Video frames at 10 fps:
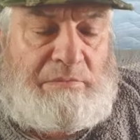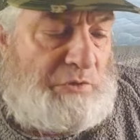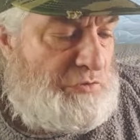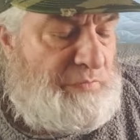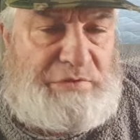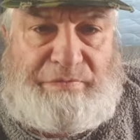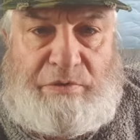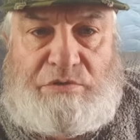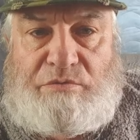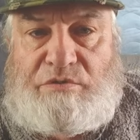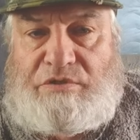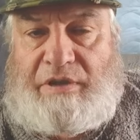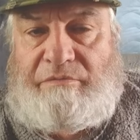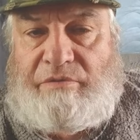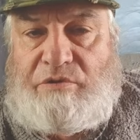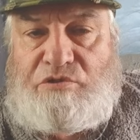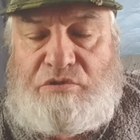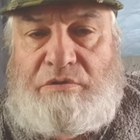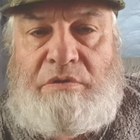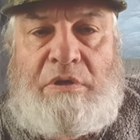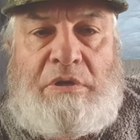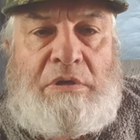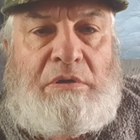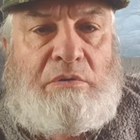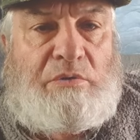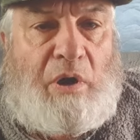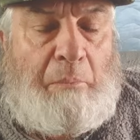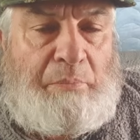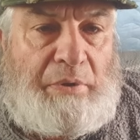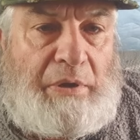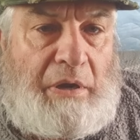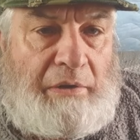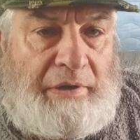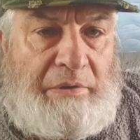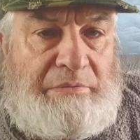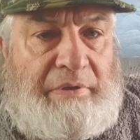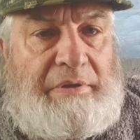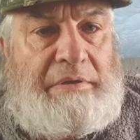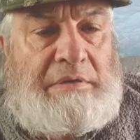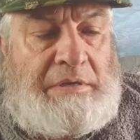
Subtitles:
I'm not sure if it's the first or the second version or not, but I know that